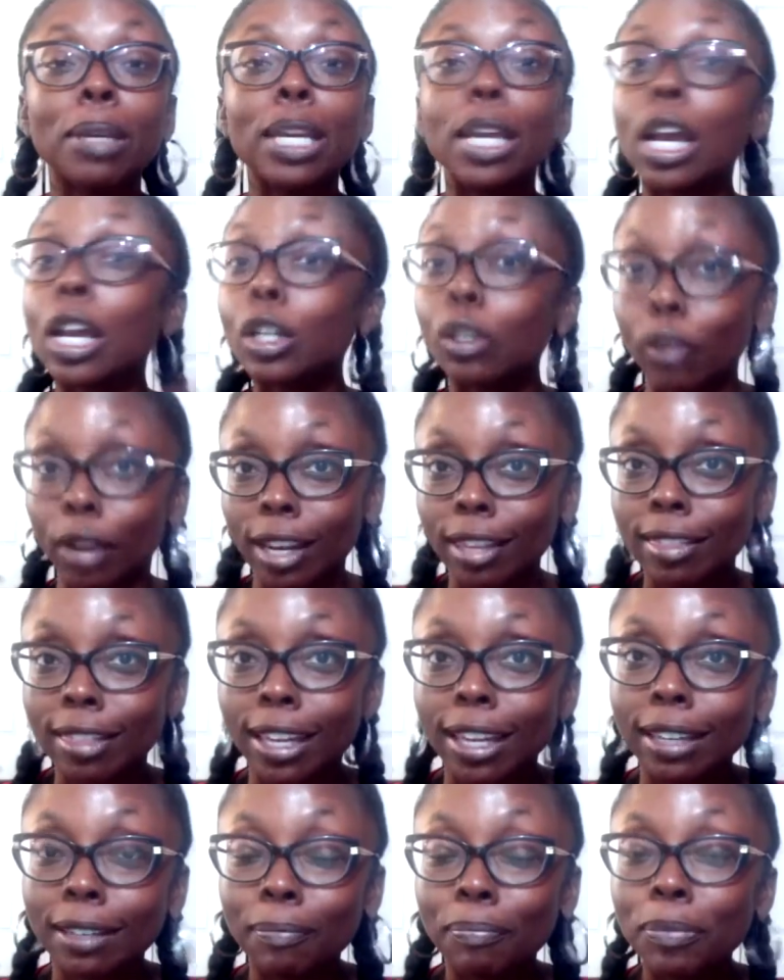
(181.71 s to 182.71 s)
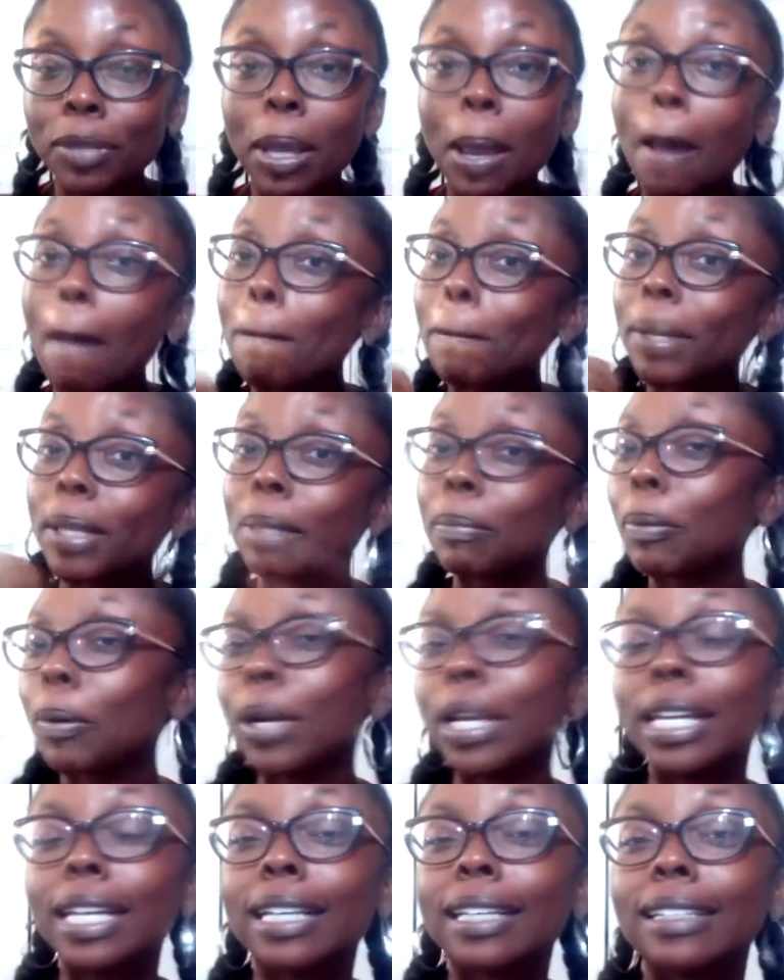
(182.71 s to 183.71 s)
a great thing. But the
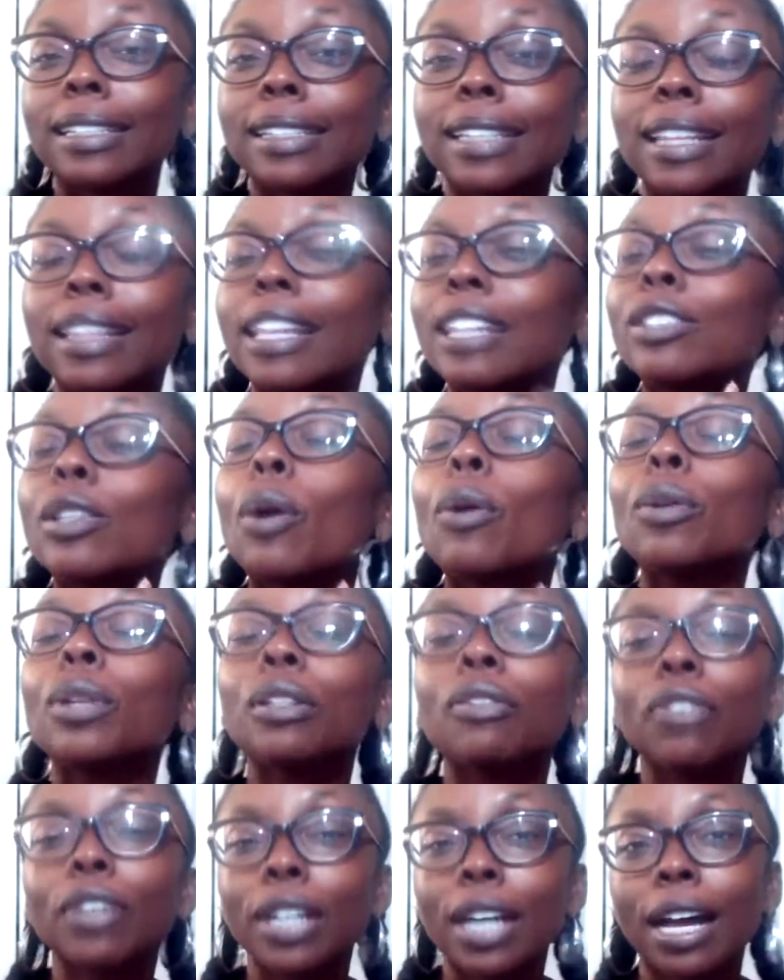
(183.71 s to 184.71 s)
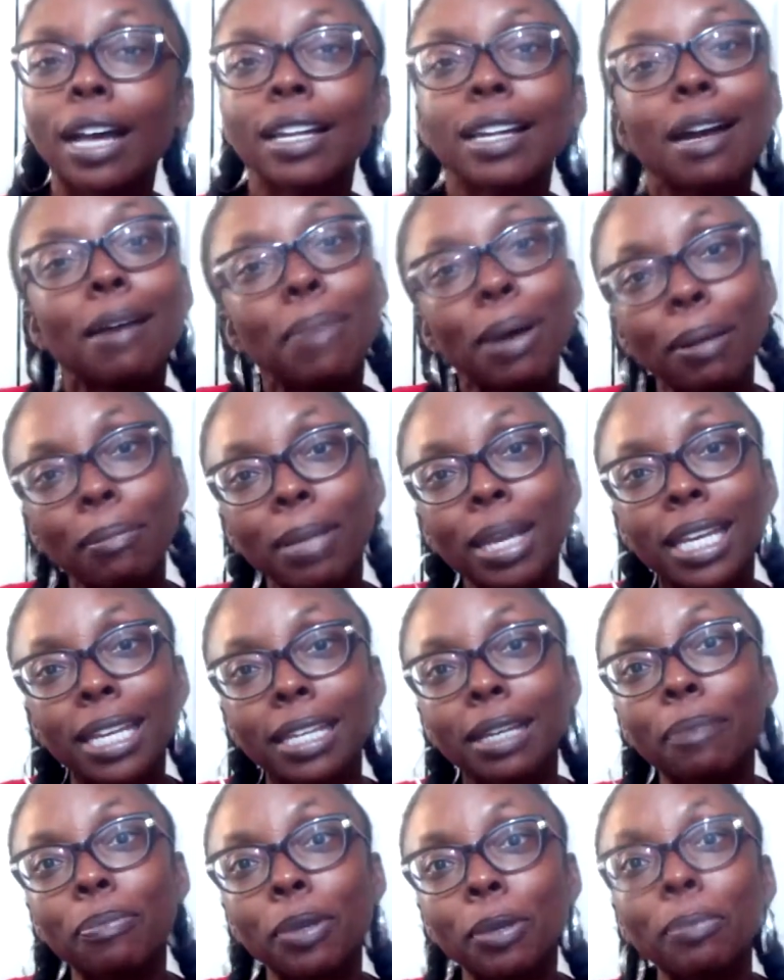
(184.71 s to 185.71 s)
point is, they totally forgot about making
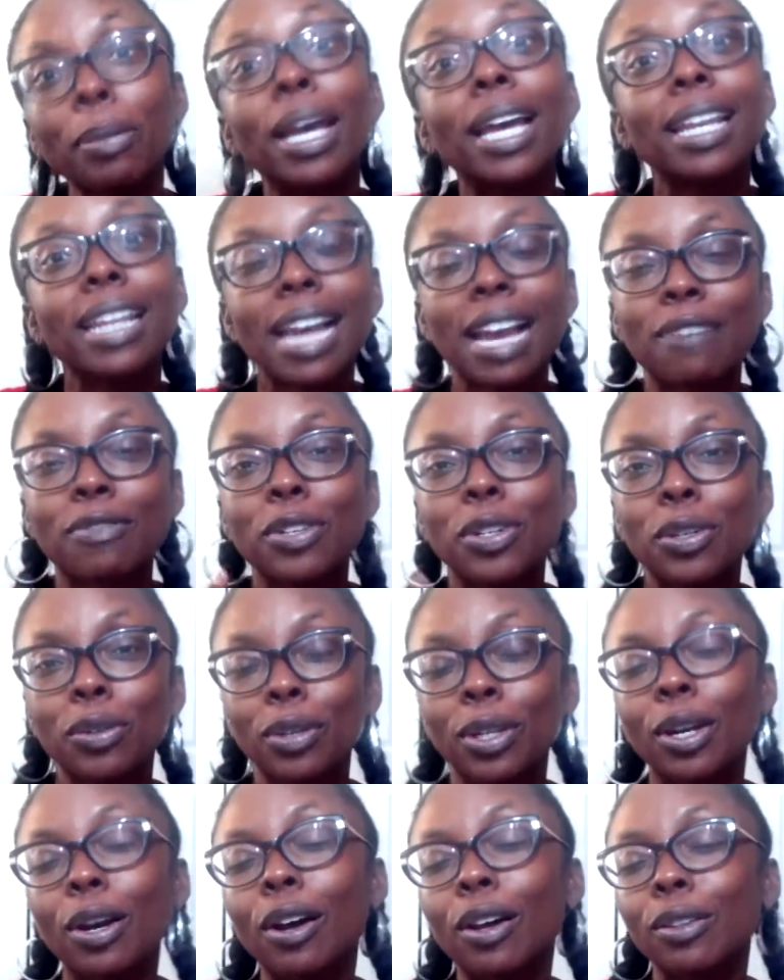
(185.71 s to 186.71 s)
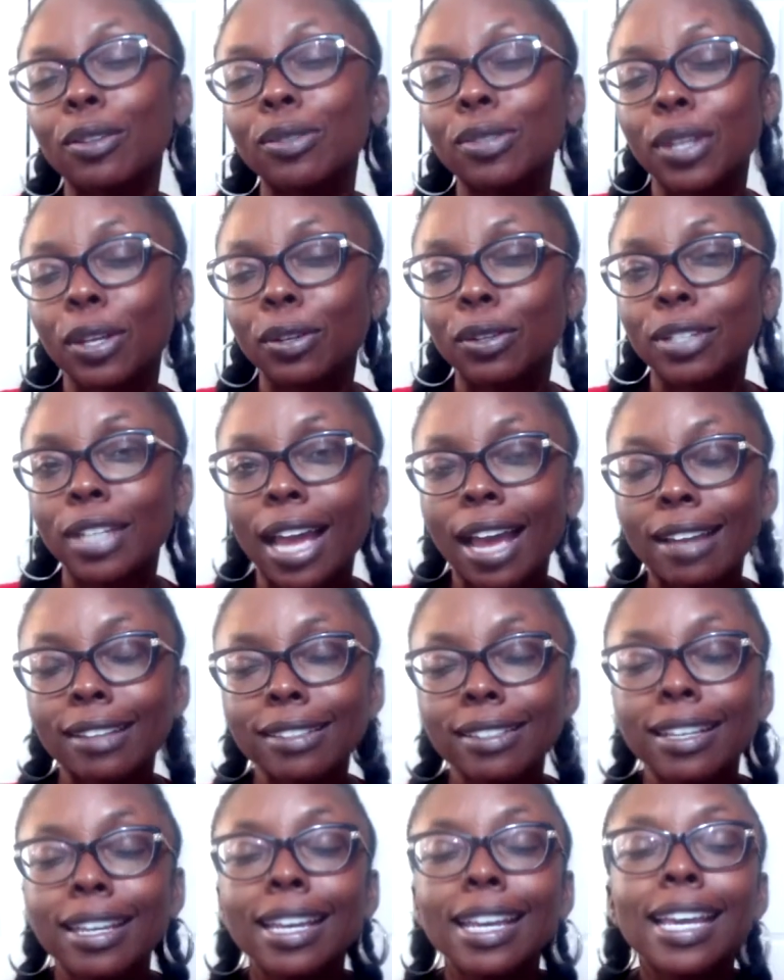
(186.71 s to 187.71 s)
up their bed after doing all those other tasks.